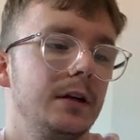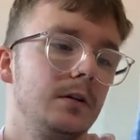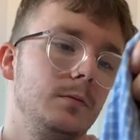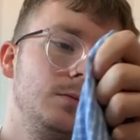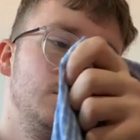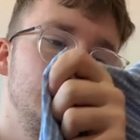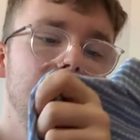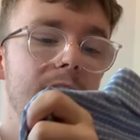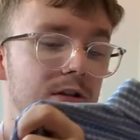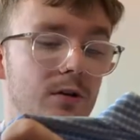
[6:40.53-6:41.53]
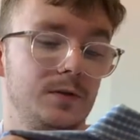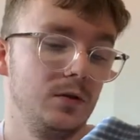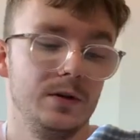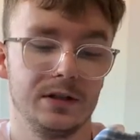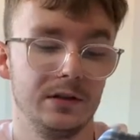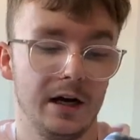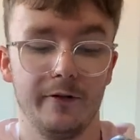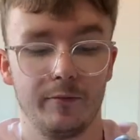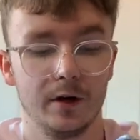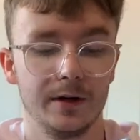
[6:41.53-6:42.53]
it their stuff's always in
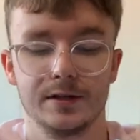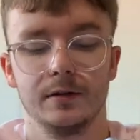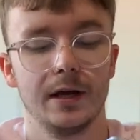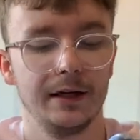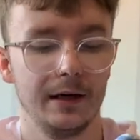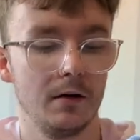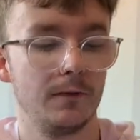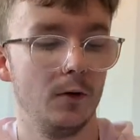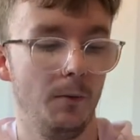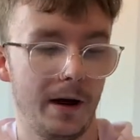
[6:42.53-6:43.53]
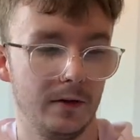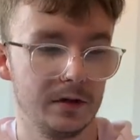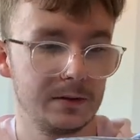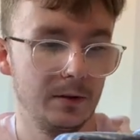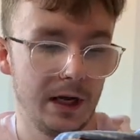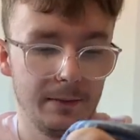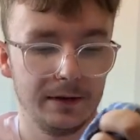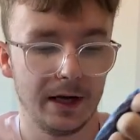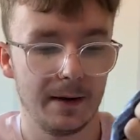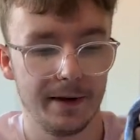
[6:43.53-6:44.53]
half price so they had it out at four pounds but that meant
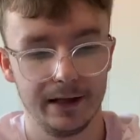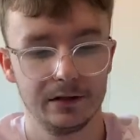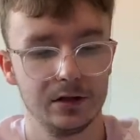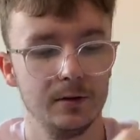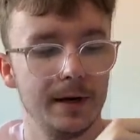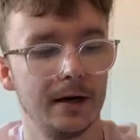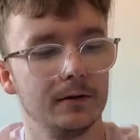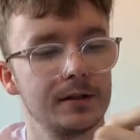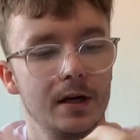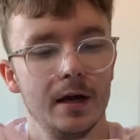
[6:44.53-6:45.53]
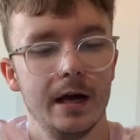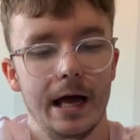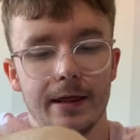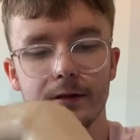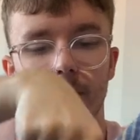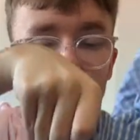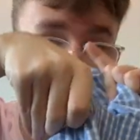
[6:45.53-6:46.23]
that i paid two pounds and then on the